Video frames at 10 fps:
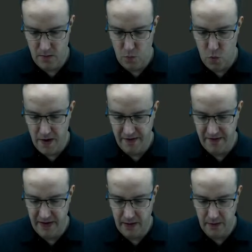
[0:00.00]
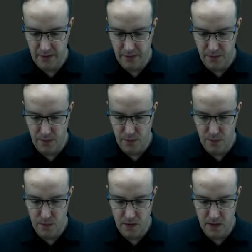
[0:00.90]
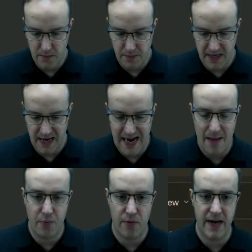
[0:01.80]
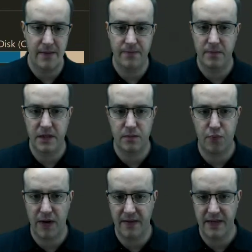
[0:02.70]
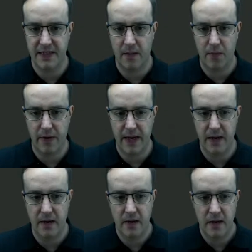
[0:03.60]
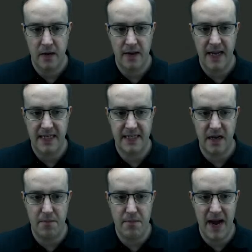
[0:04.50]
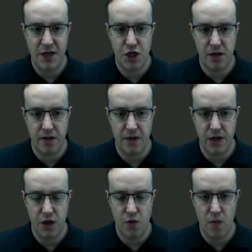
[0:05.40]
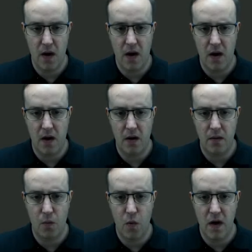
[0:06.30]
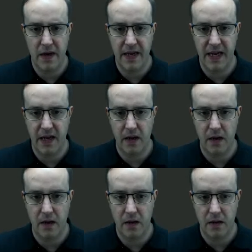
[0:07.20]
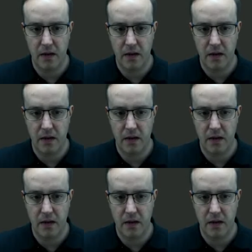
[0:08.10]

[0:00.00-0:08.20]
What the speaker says: wanting to collaborate, let me just bring this up on here. Let's imagine that you are working